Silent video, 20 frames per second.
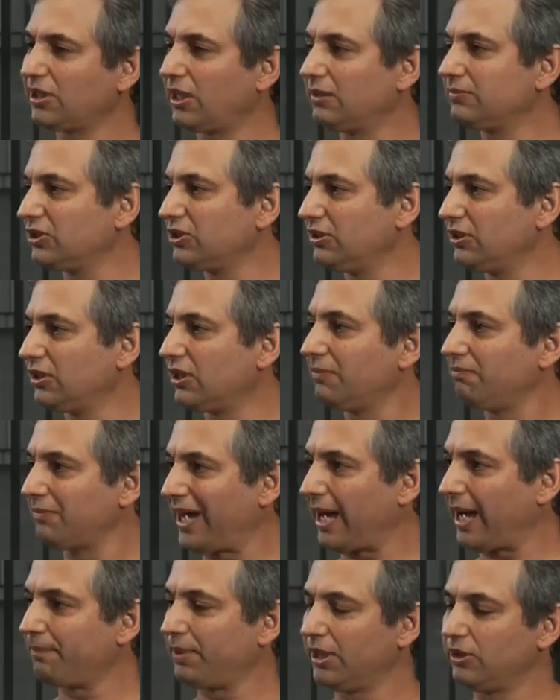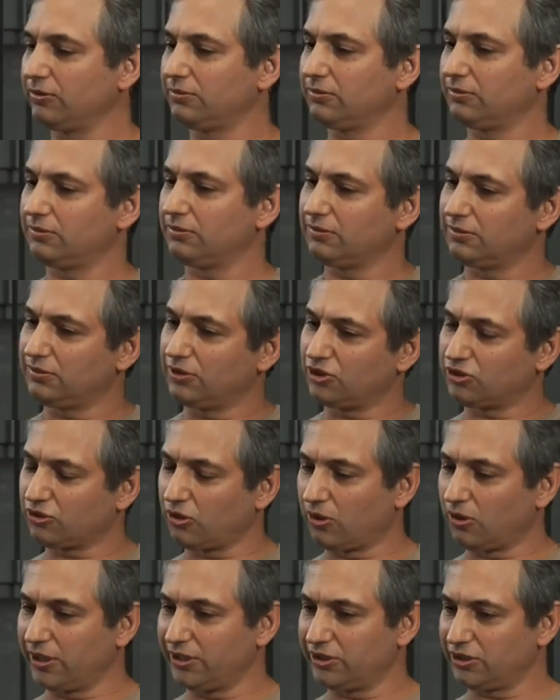times a year, and map out the
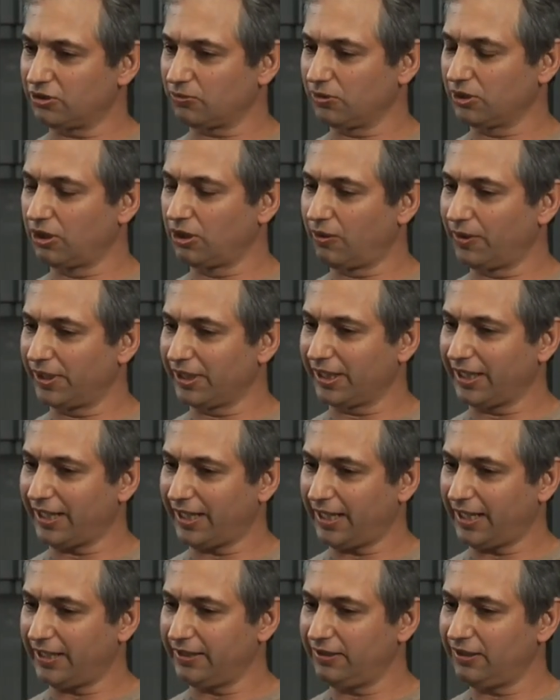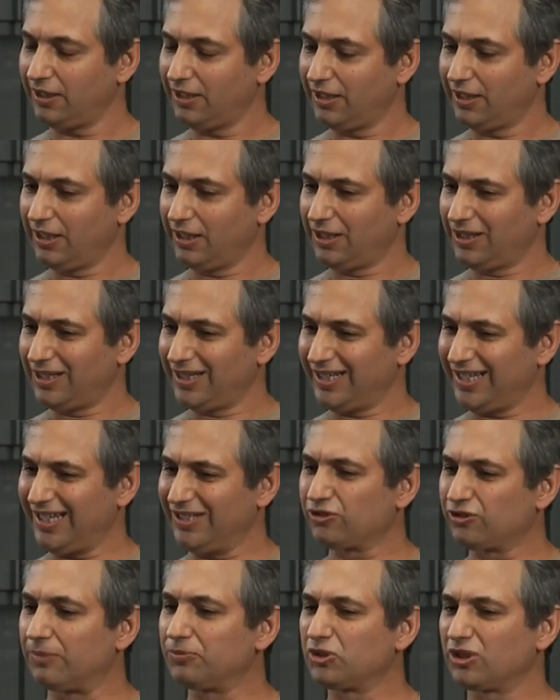stories as we're going ahead
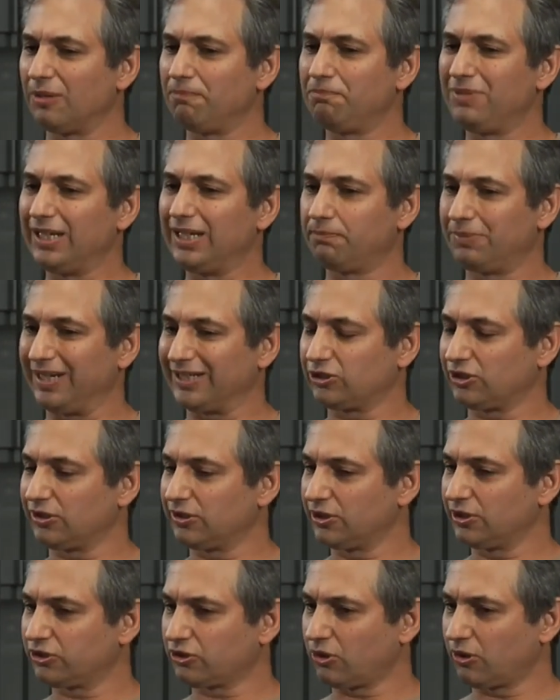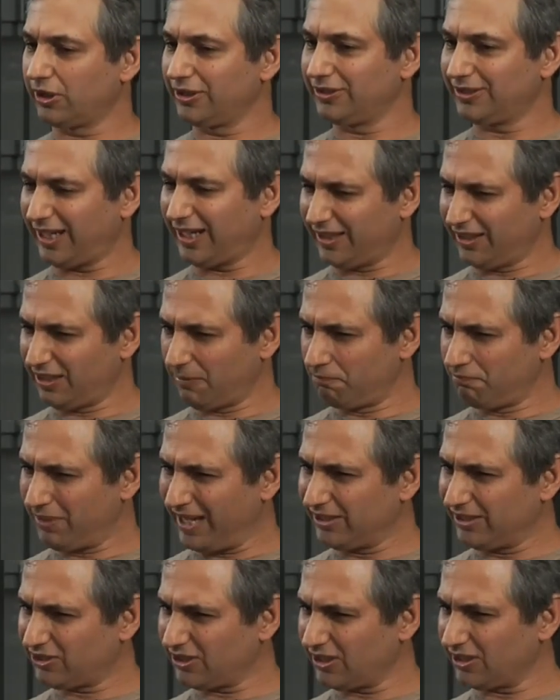in terms of the big picture of the stories and the
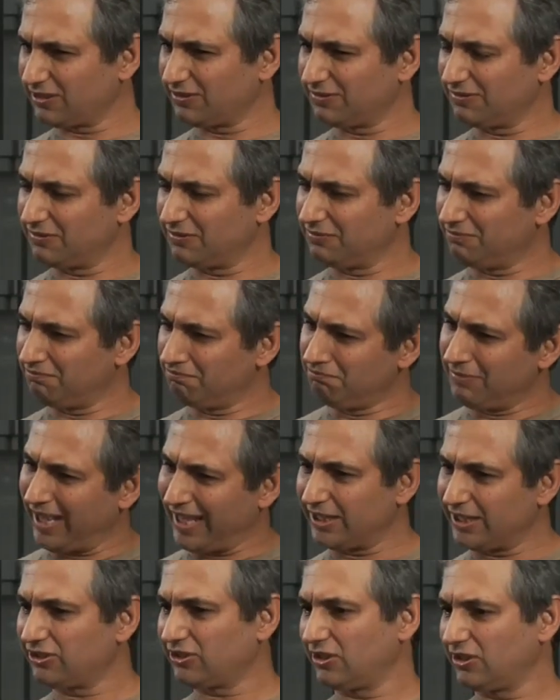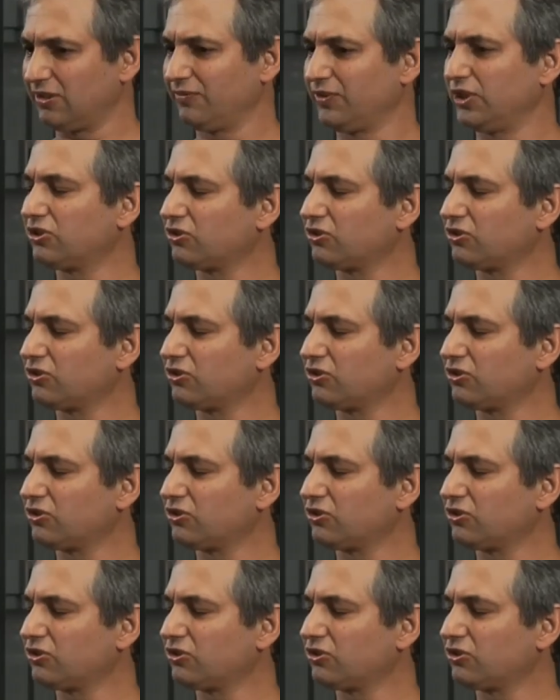basic medicine of the